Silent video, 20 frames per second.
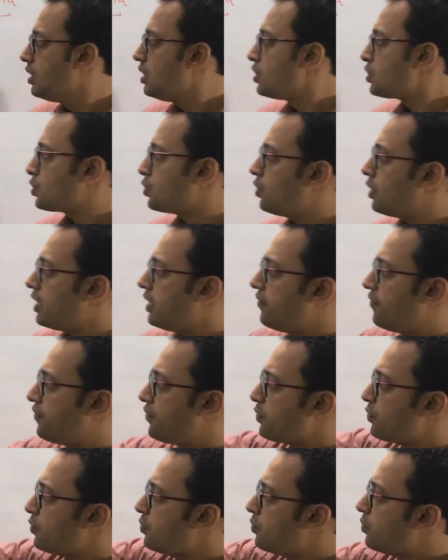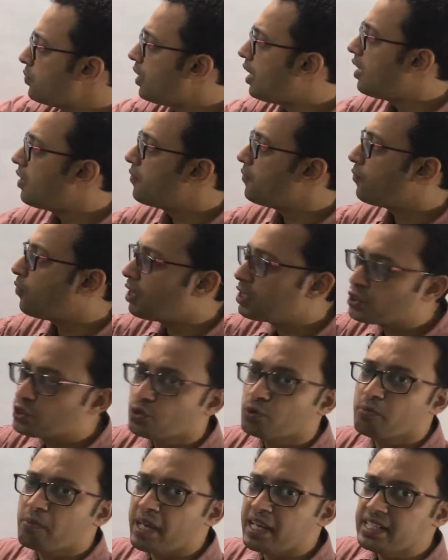So if you want
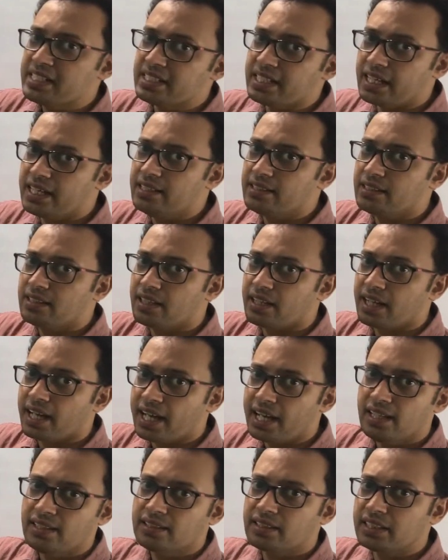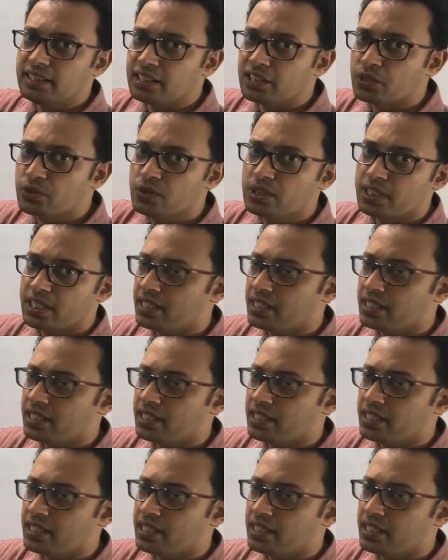to maintain the health in a good